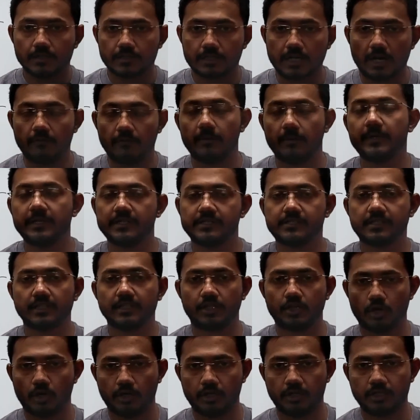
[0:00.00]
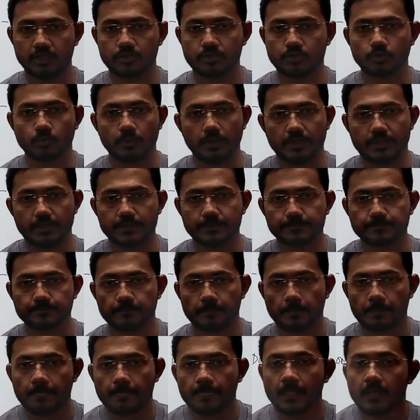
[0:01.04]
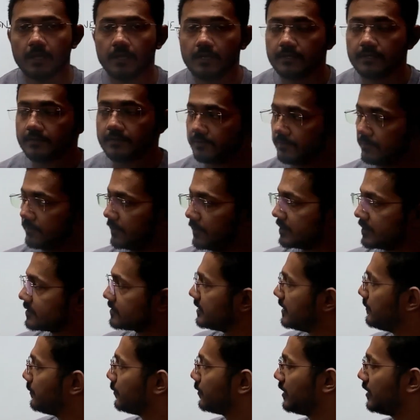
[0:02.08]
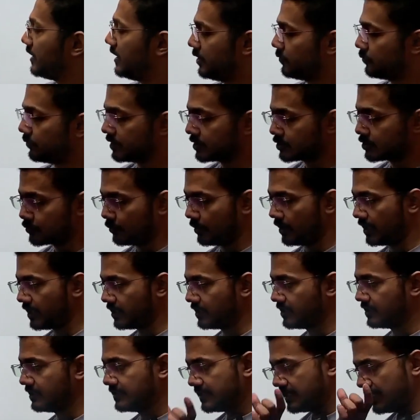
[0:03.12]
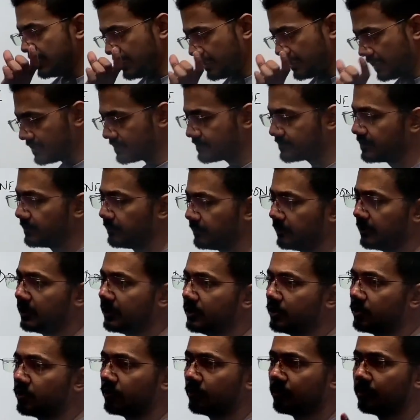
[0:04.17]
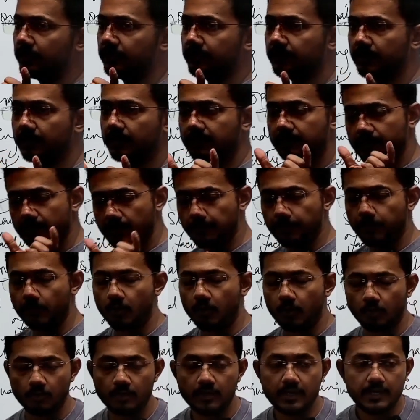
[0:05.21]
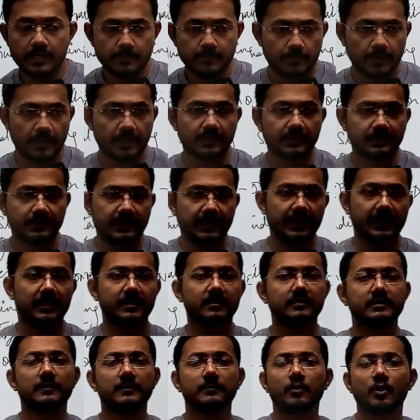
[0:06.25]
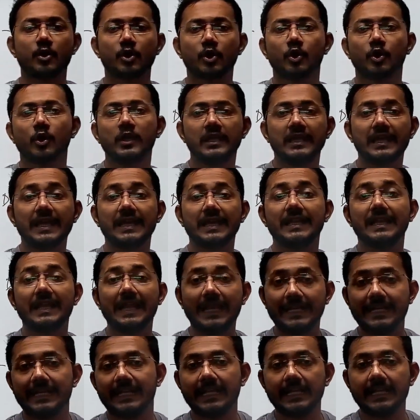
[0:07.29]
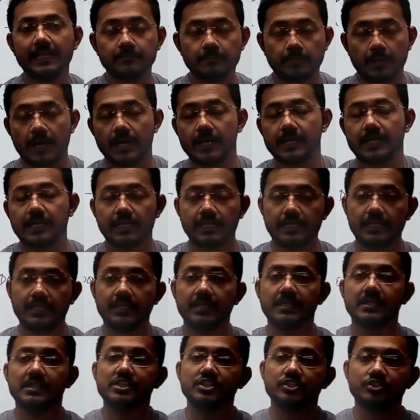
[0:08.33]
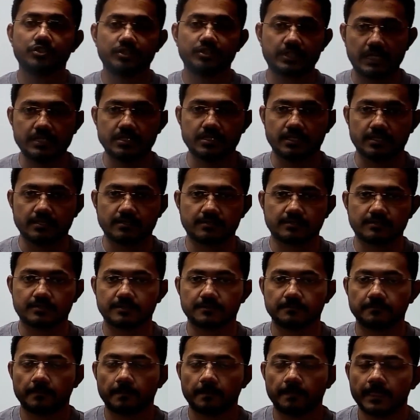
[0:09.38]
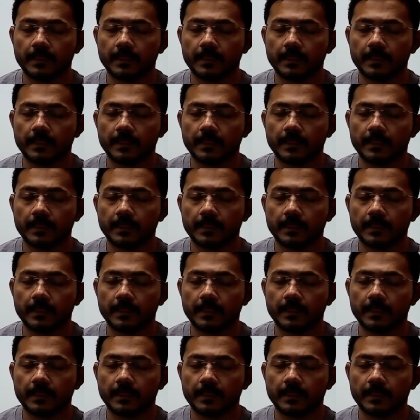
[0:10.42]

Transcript: government securities to it. Reverse repo rate was what? It is similar to repo, but there the borrowing and lending party changes.